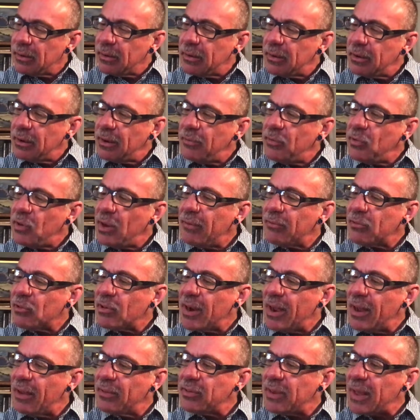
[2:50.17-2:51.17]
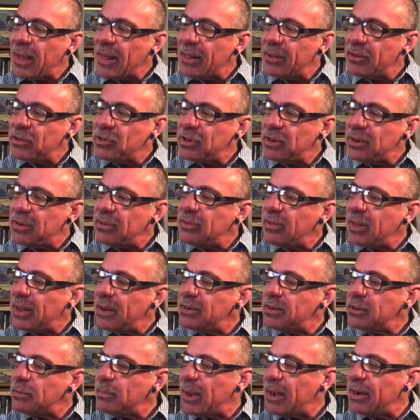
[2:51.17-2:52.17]
If you have grass allergies, then
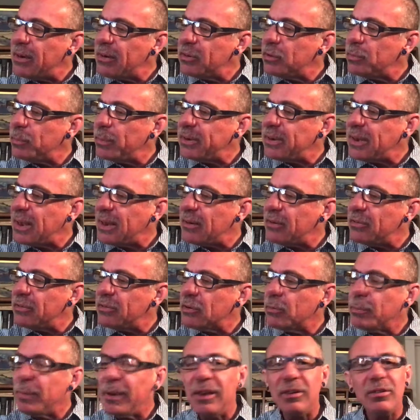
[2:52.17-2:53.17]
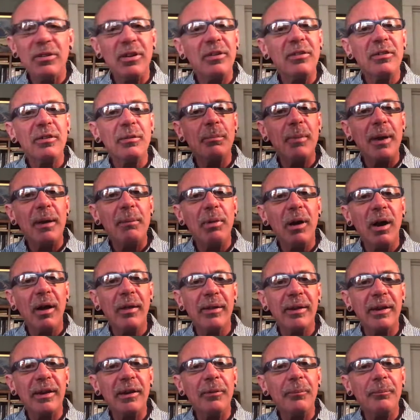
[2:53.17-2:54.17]
tomatoes, potatoes, or peaches may
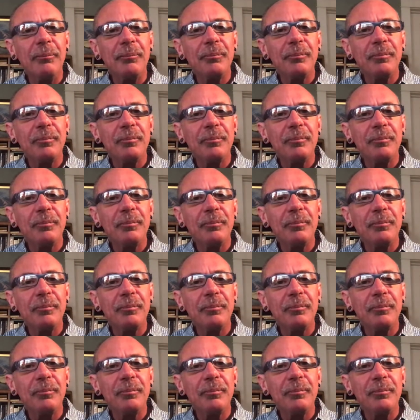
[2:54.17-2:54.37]
bother you.